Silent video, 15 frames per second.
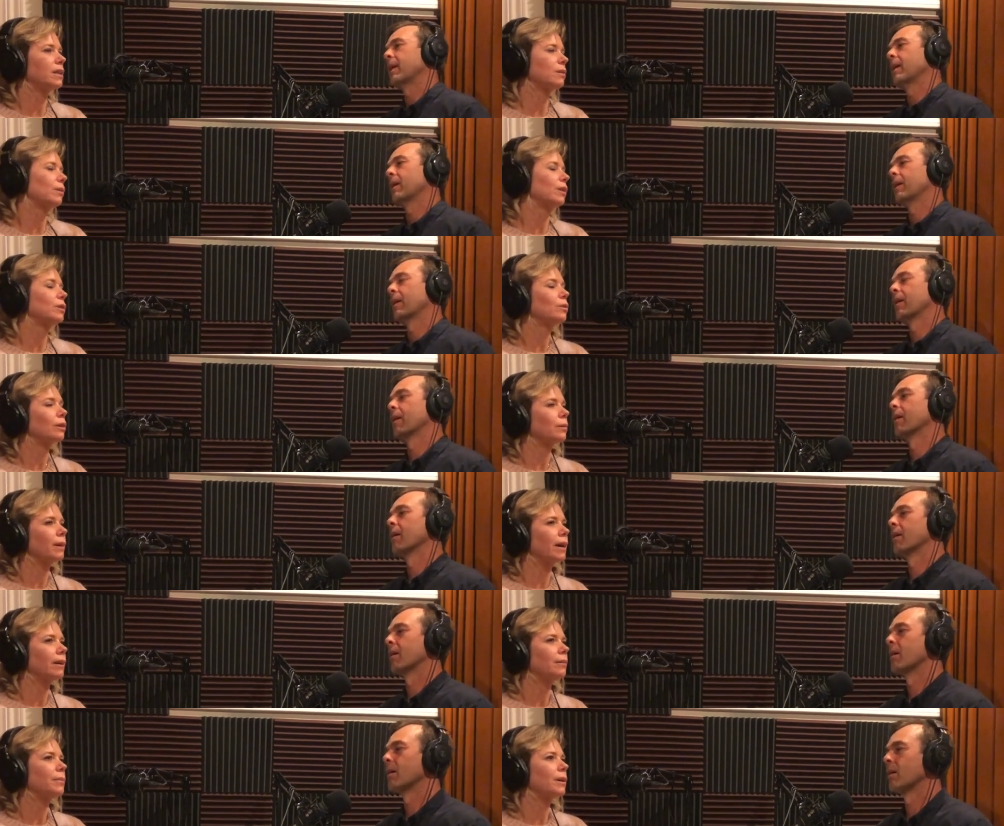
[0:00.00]
Speaker 1: so i'll talk
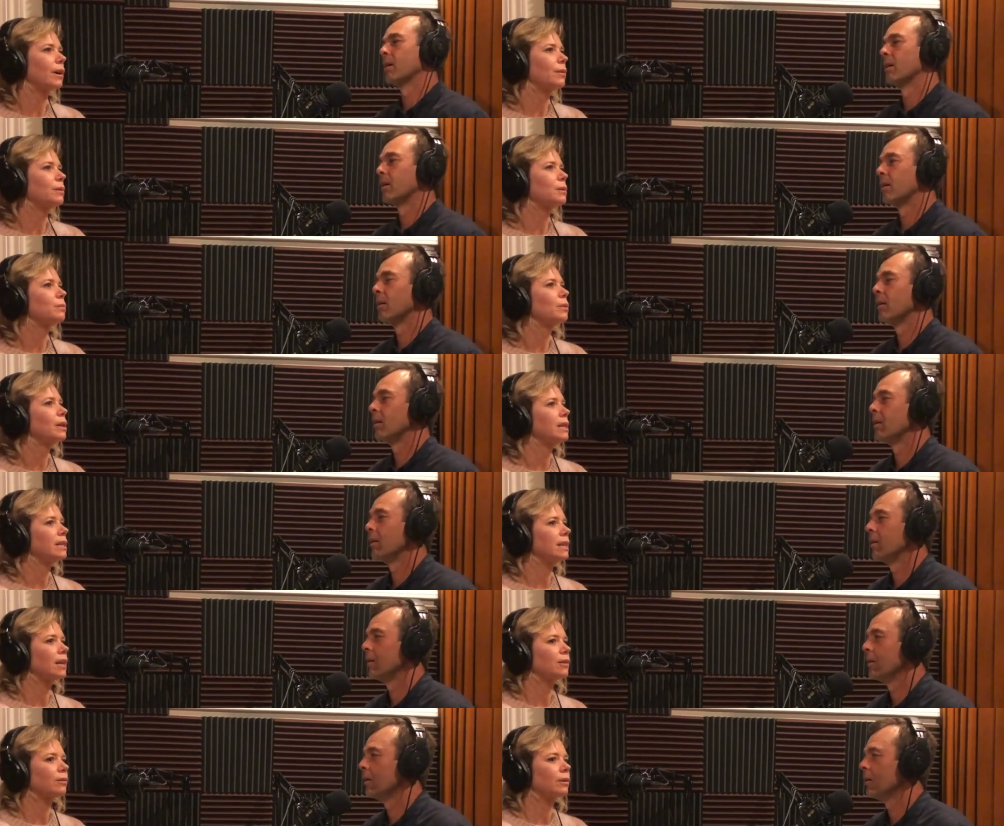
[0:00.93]
about it but i was putting
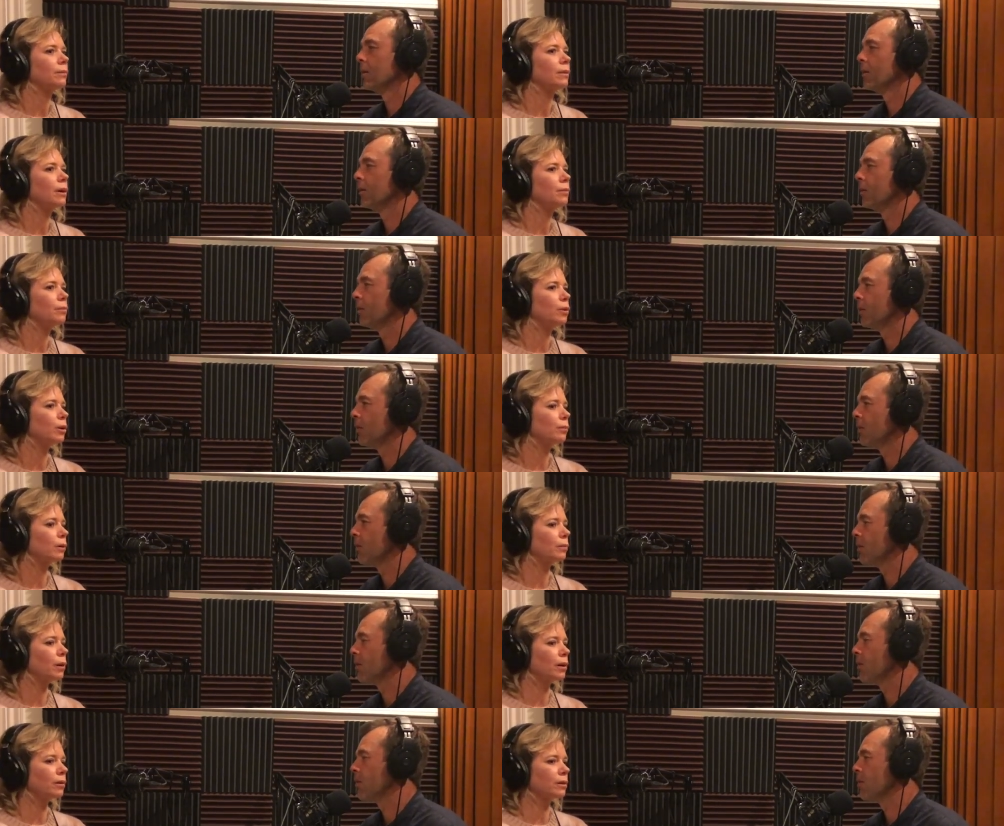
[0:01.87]
together a, a, book
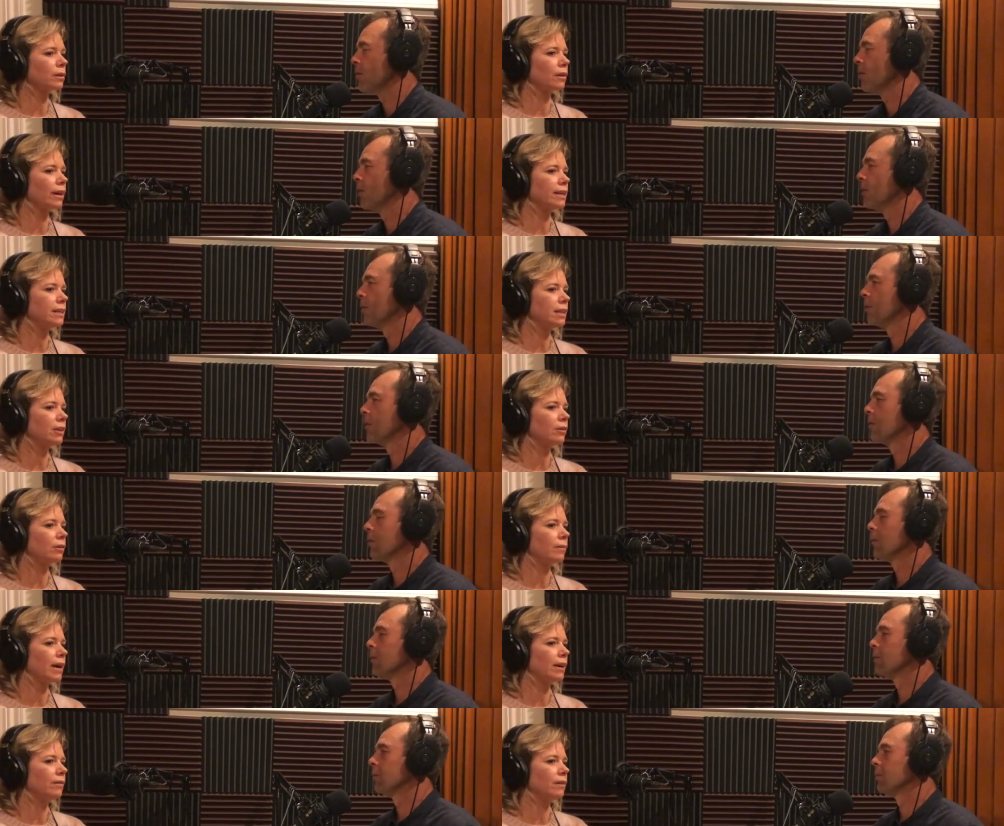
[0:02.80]
proposal idea
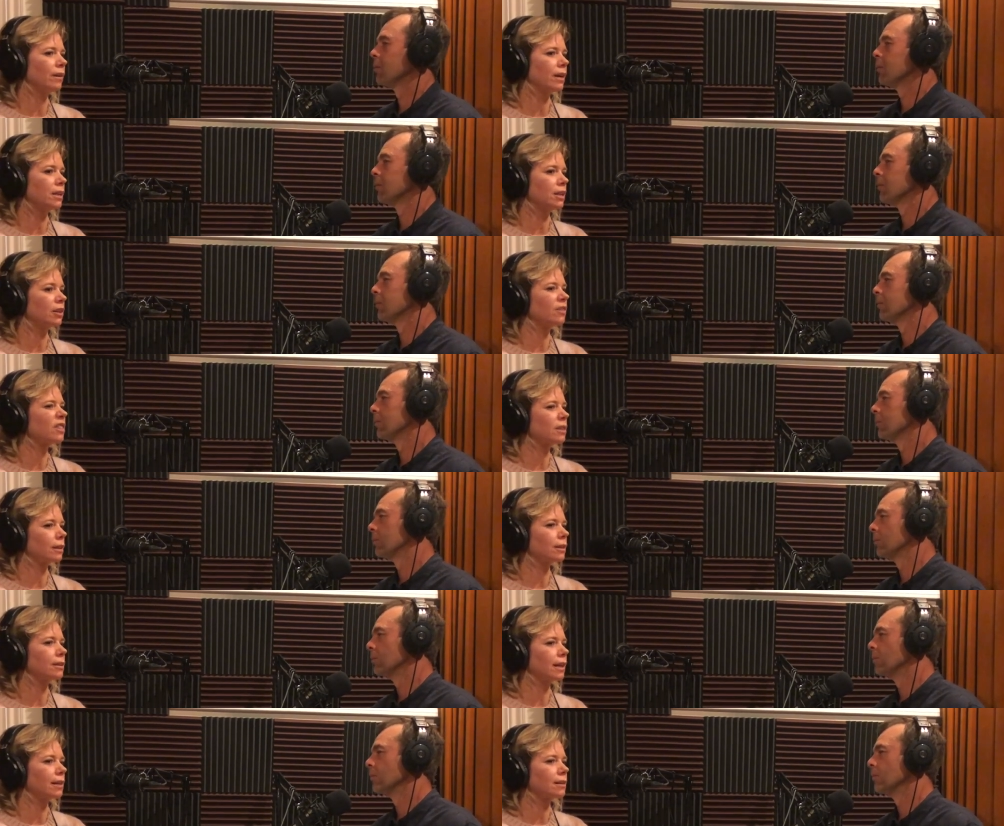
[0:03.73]
around the idea of
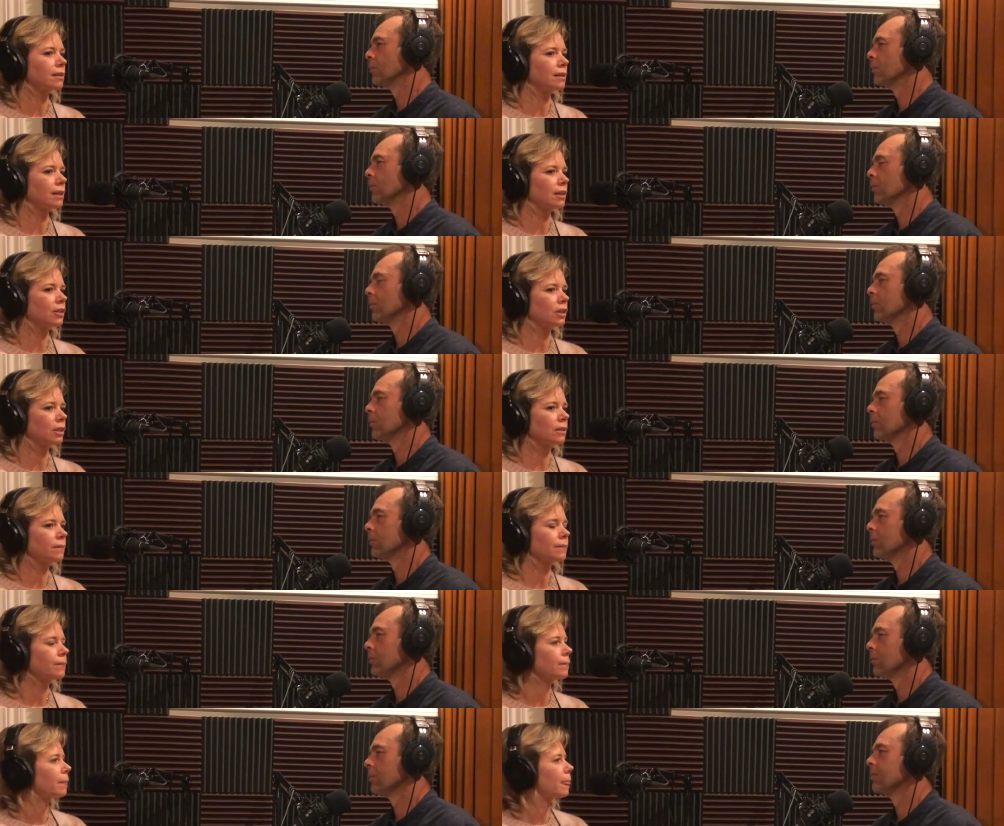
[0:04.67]
success
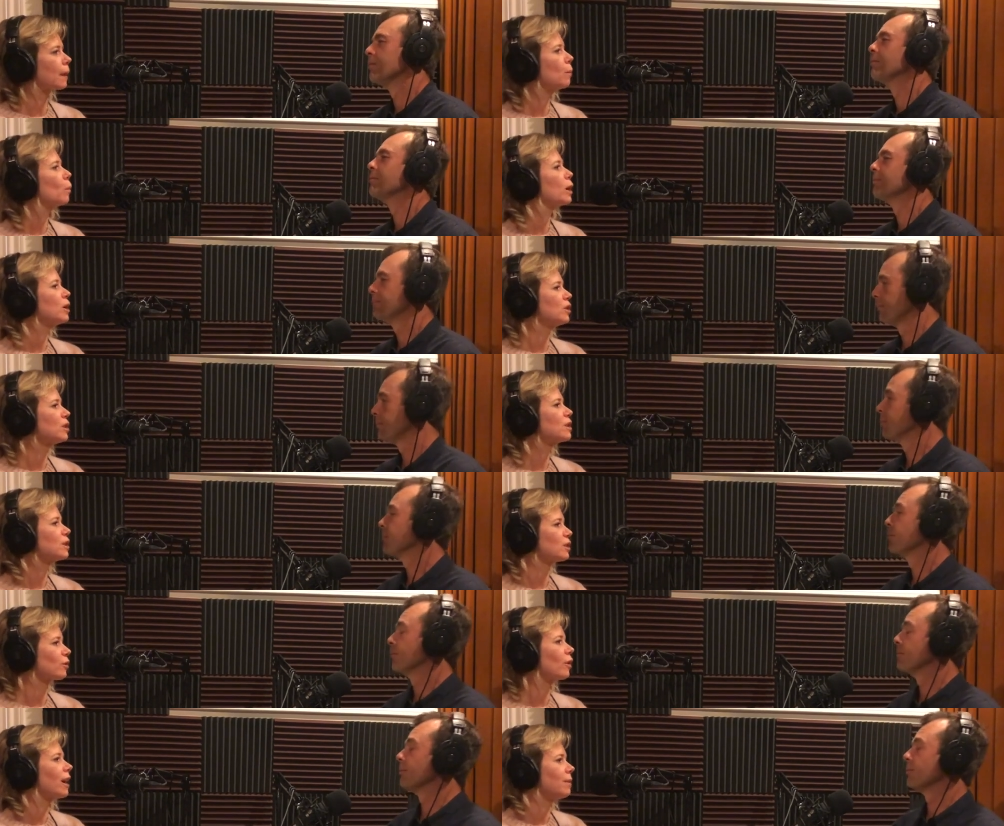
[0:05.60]
addiction and what you just
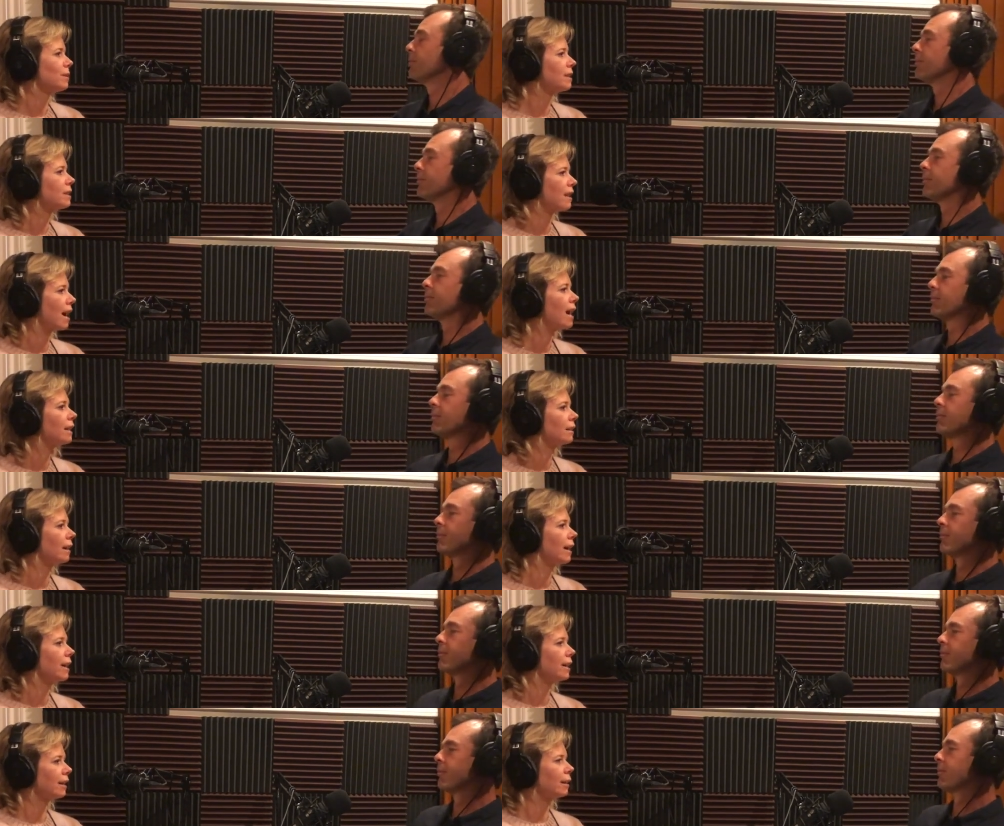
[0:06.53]
hmm. described mm. is that
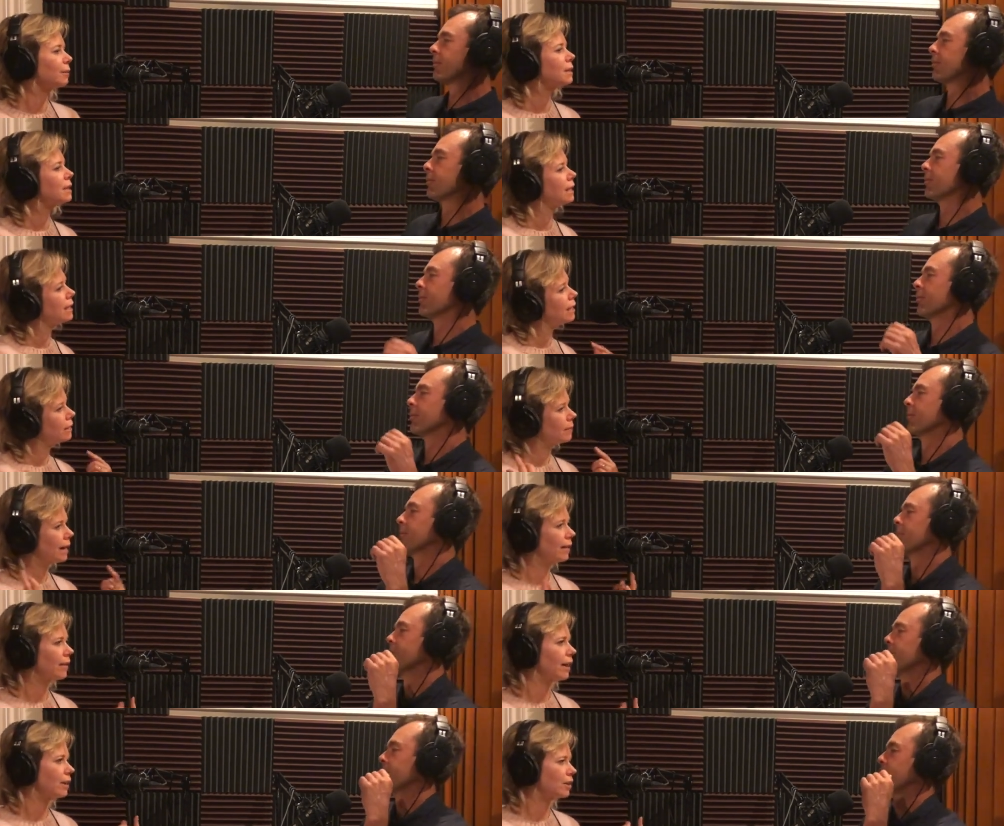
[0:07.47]
like and i was thinking
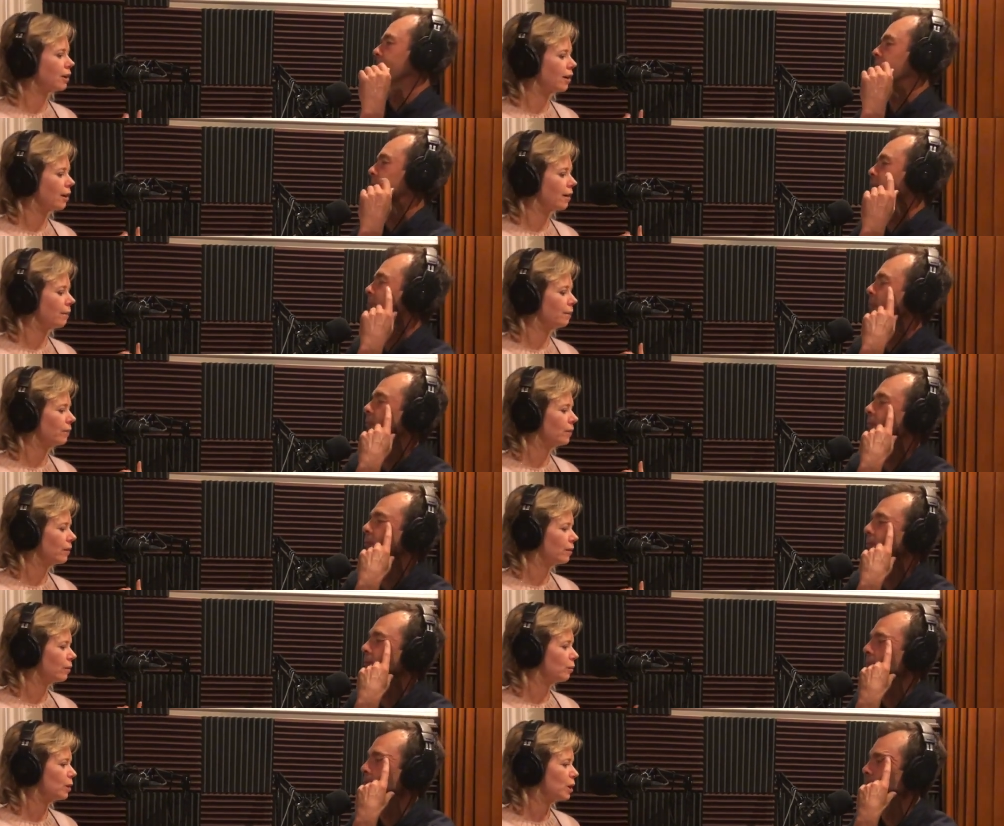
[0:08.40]
about that term
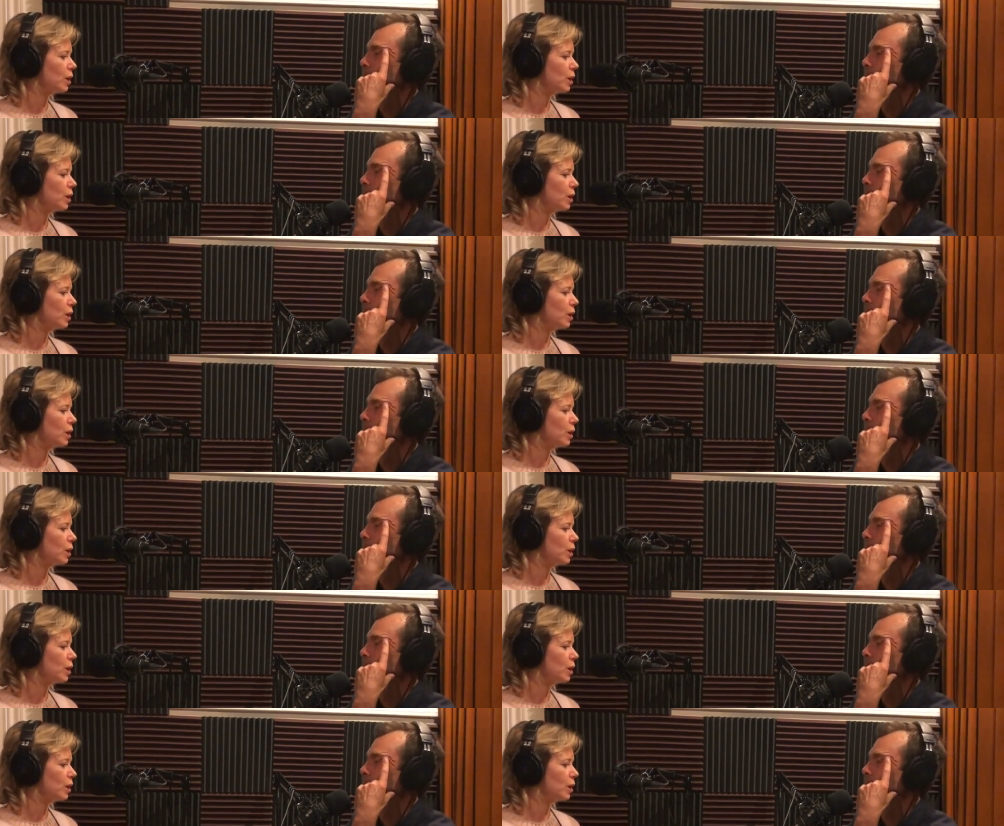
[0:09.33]
we